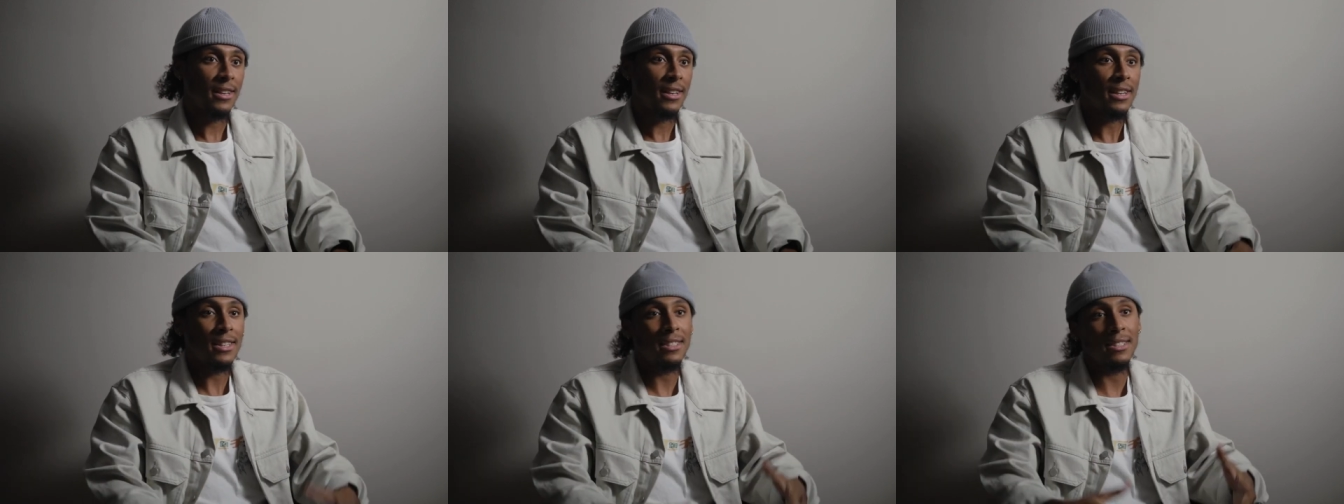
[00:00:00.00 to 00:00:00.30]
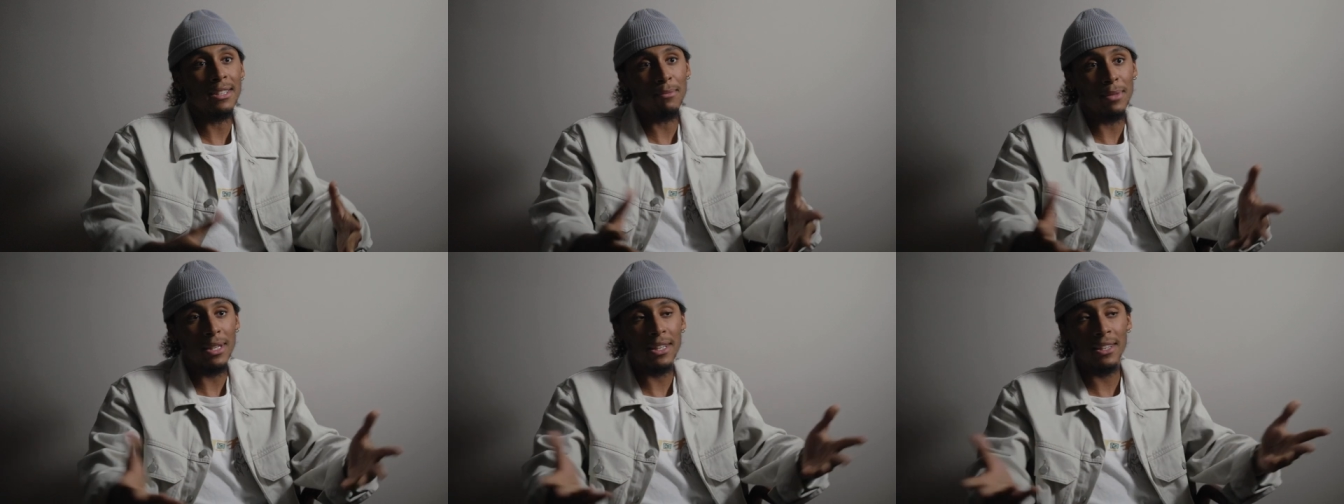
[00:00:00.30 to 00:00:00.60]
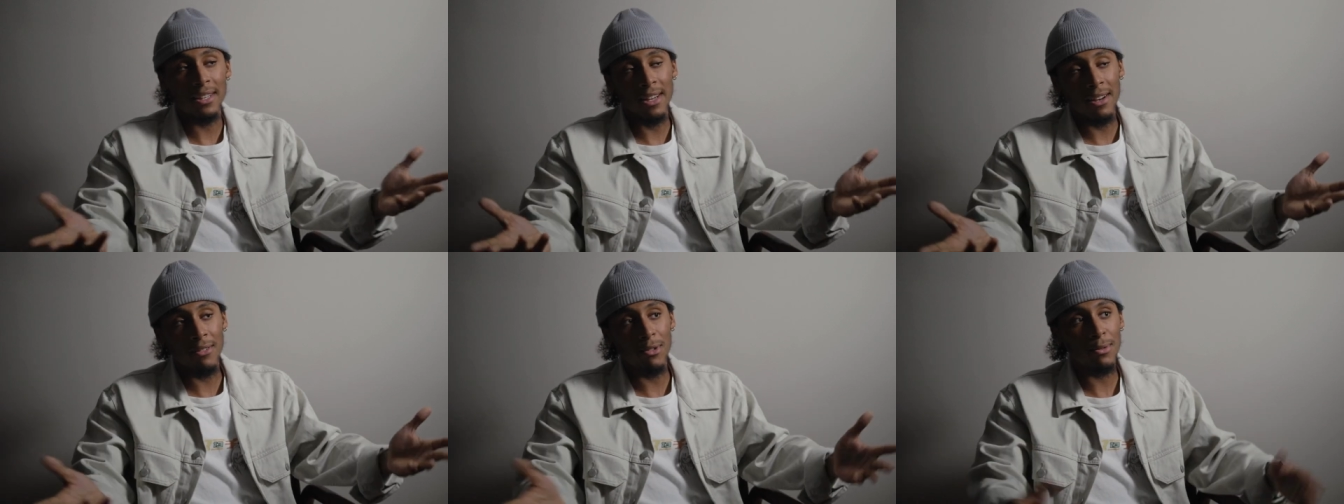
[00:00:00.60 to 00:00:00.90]
Because, I
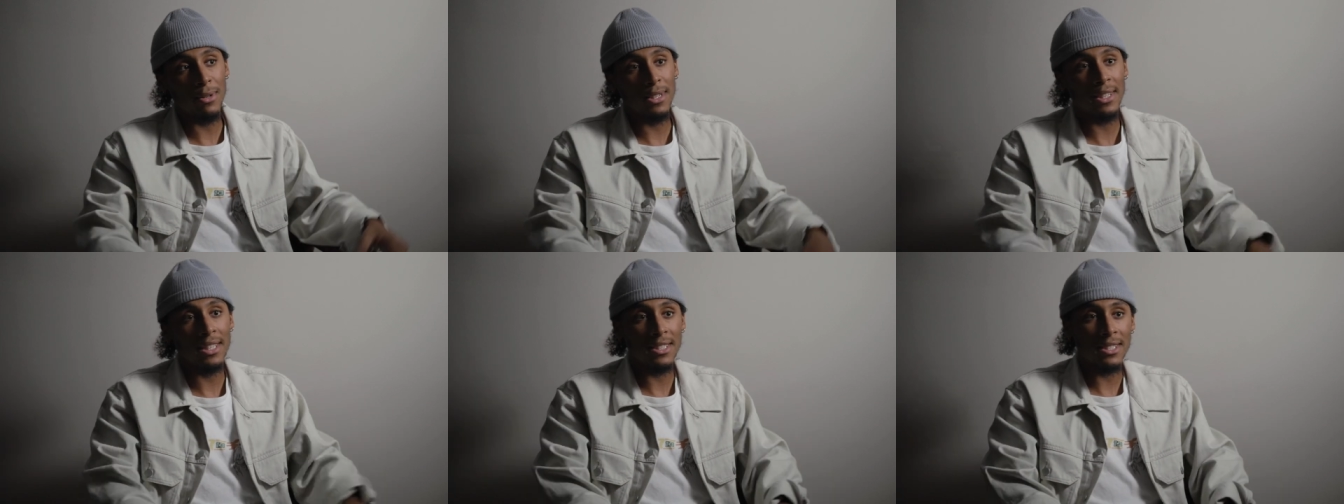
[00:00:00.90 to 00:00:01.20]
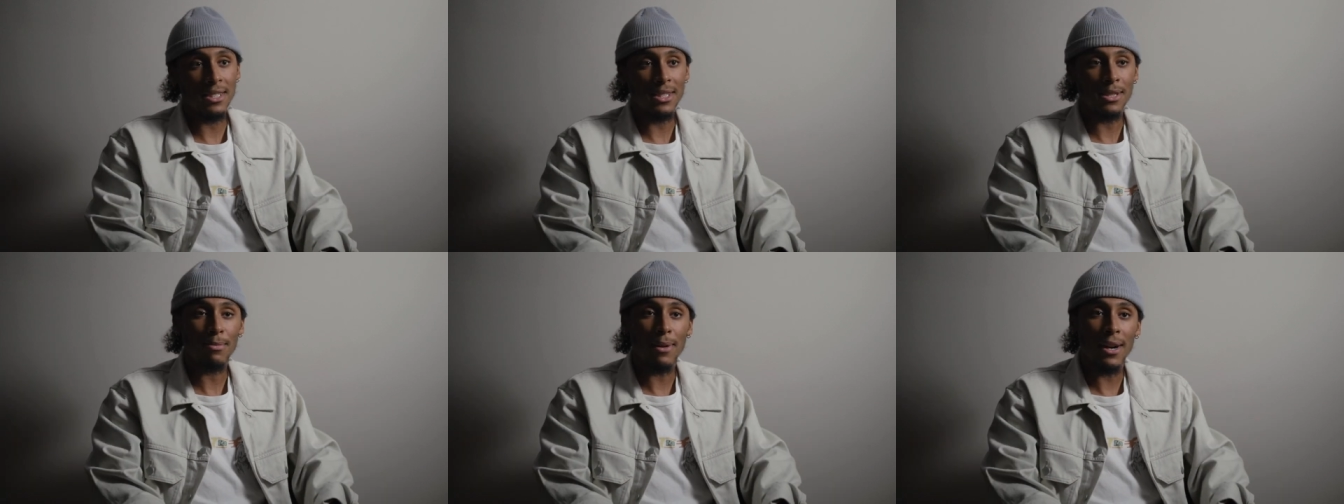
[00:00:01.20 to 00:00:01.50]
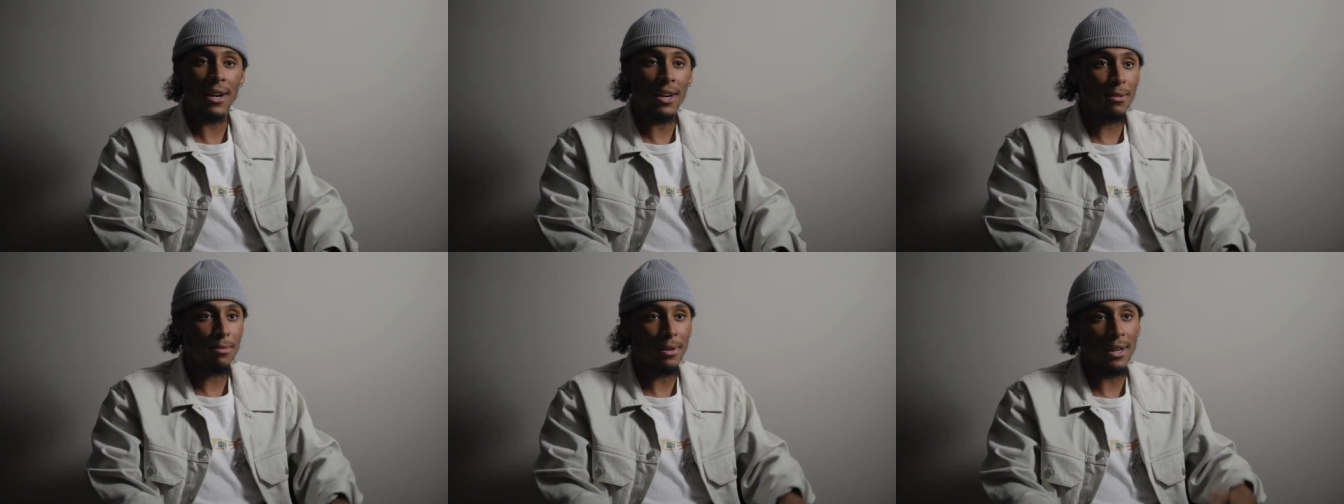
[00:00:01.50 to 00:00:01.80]
mean, everyone gets
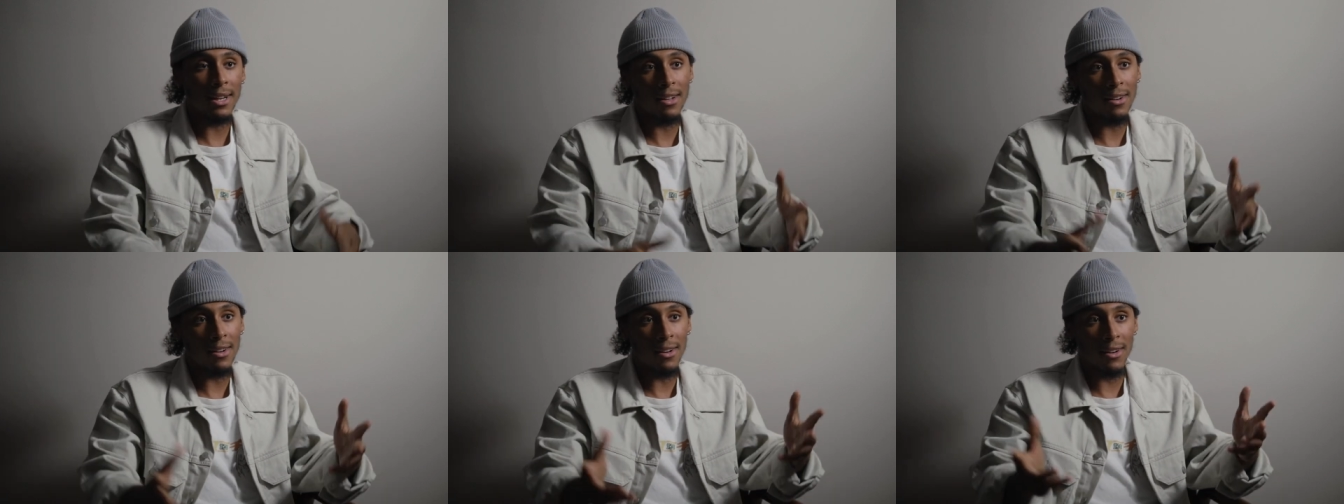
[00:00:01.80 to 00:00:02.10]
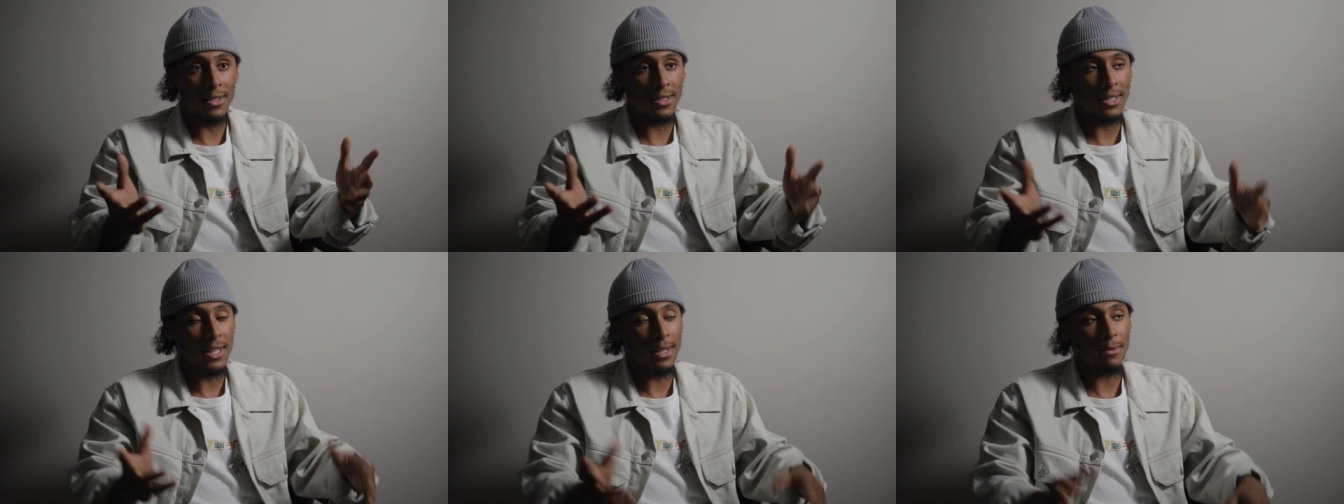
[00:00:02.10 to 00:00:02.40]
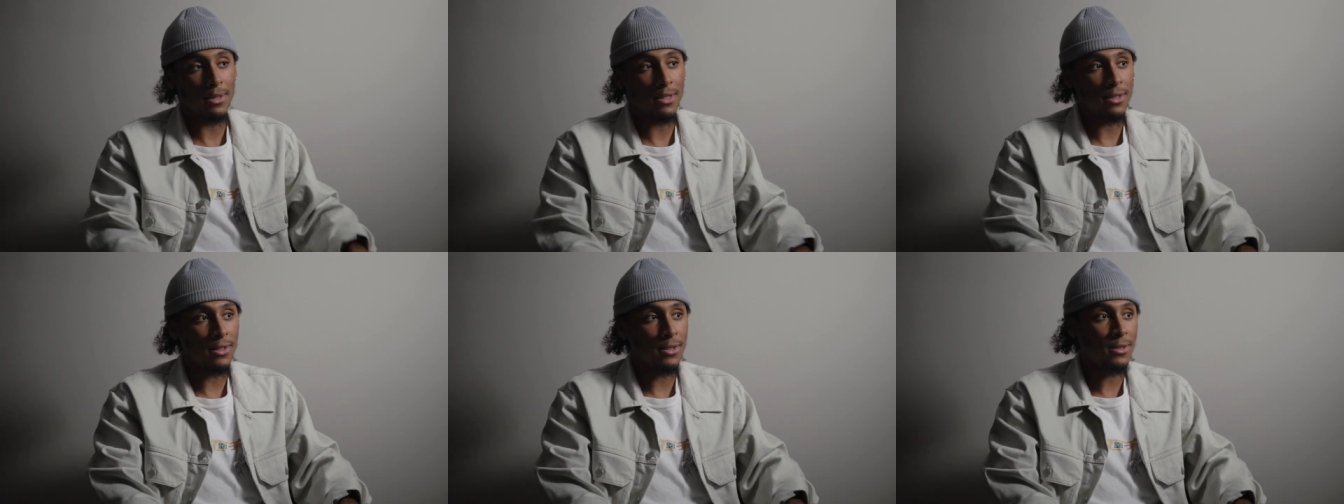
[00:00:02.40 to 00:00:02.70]
inspired by all
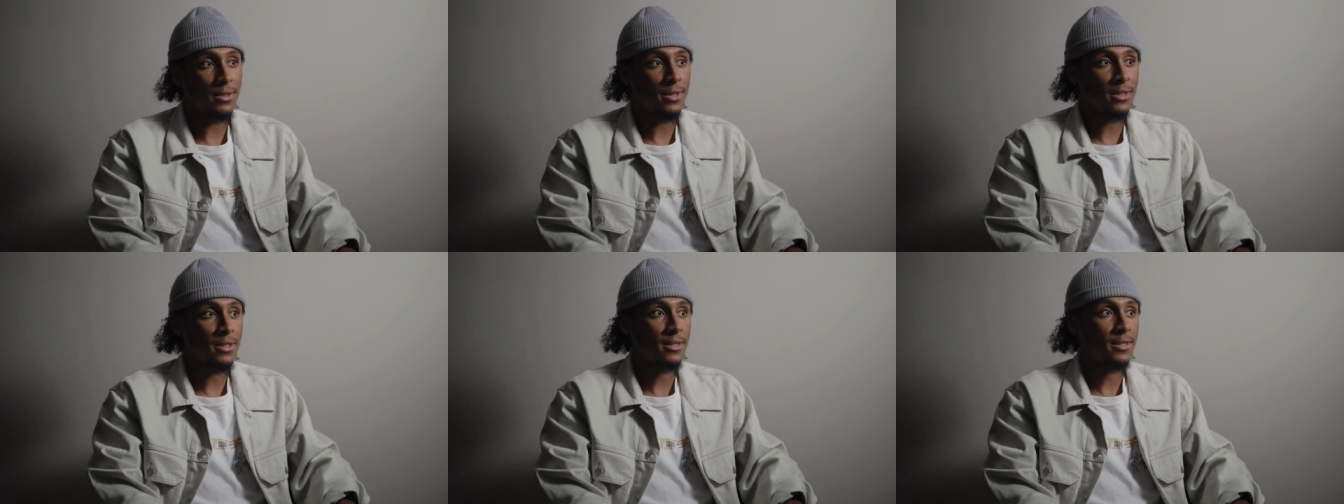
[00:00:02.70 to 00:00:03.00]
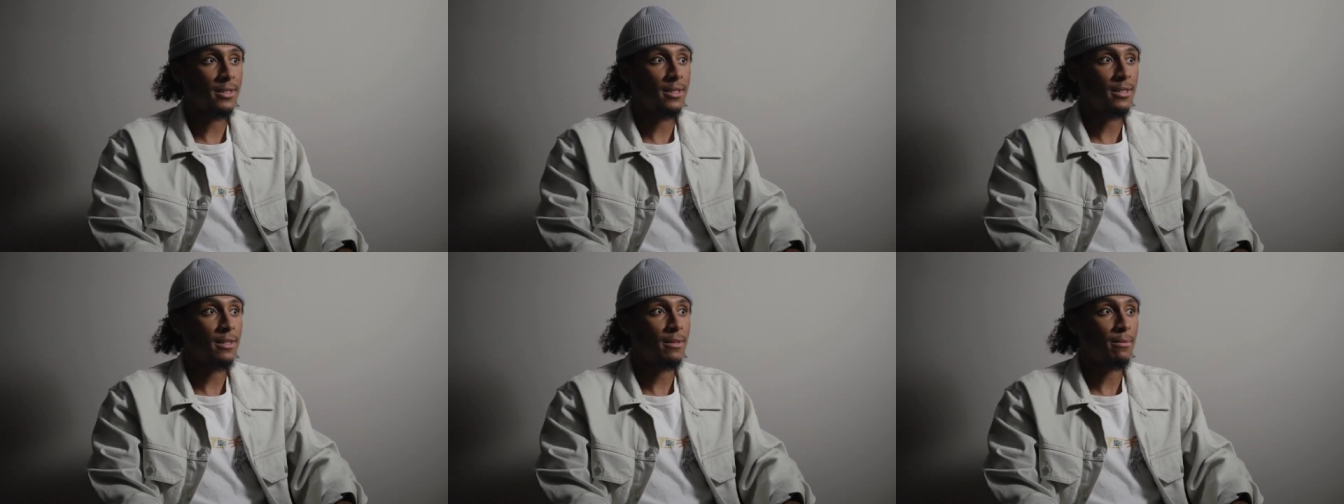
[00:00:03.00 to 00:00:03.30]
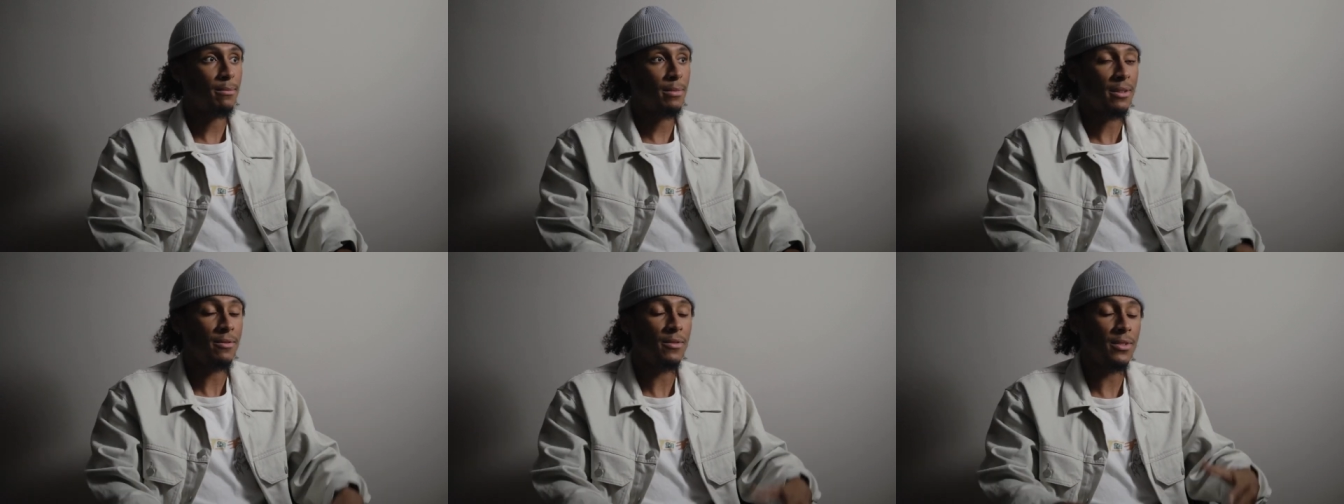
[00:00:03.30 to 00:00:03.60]
types of cultures.
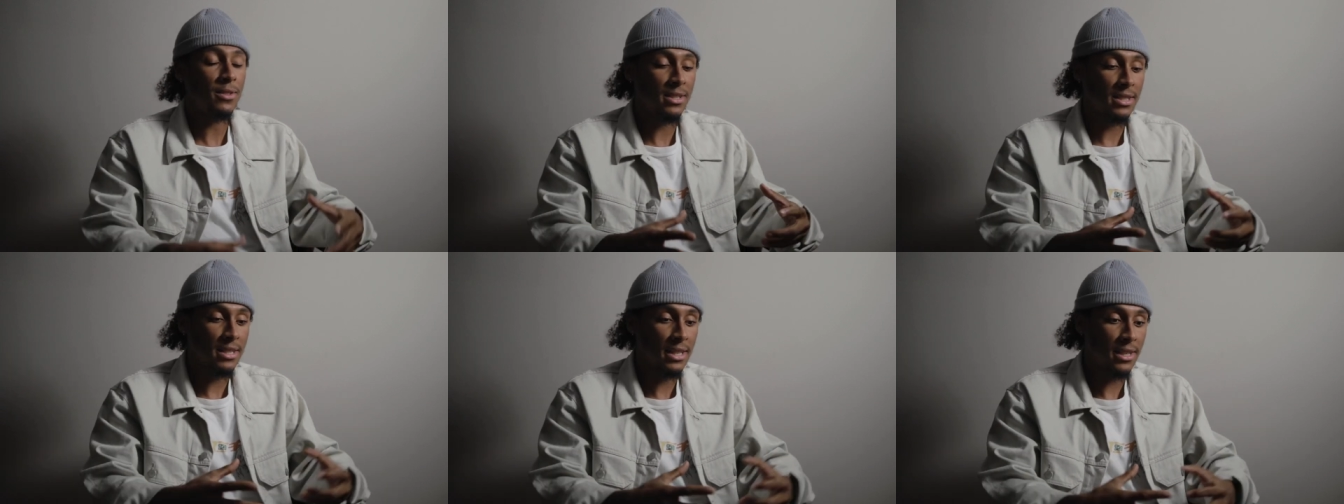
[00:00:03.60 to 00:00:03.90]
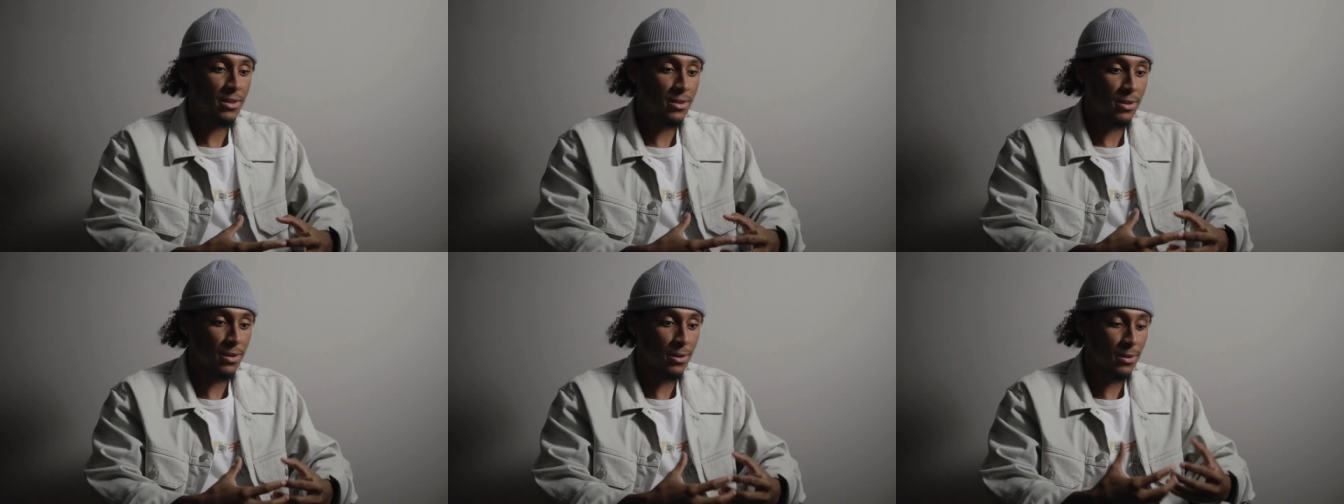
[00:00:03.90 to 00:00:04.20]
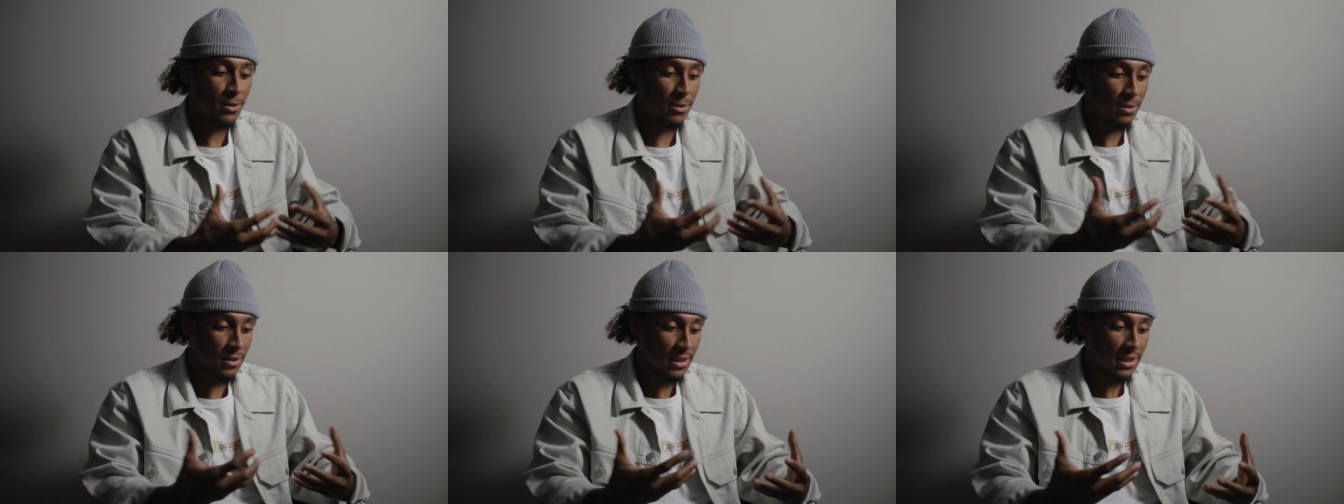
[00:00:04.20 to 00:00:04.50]
But if you stay
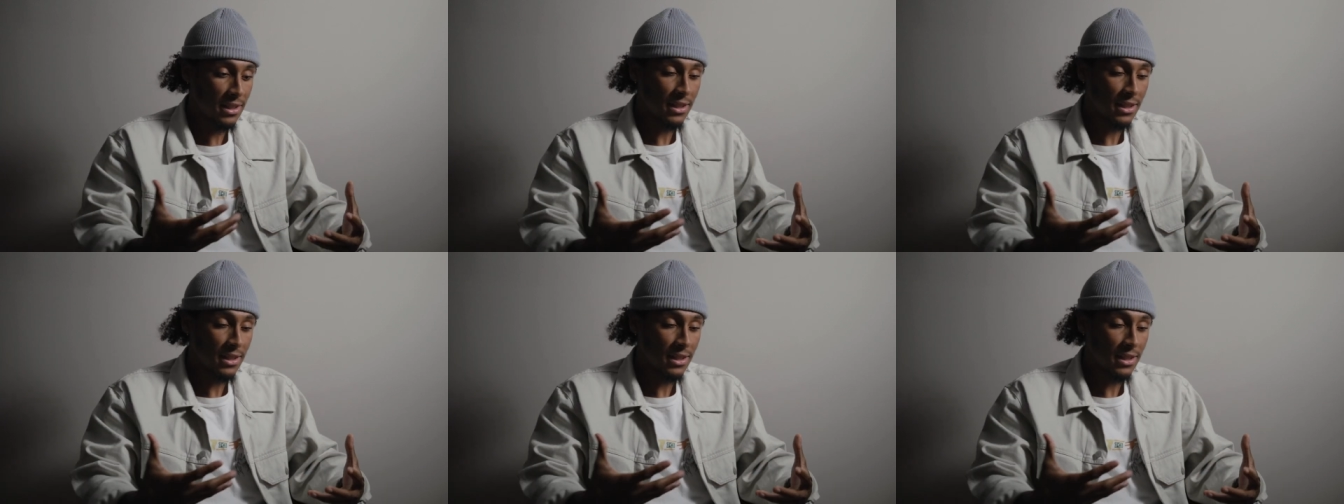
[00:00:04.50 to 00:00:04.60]
true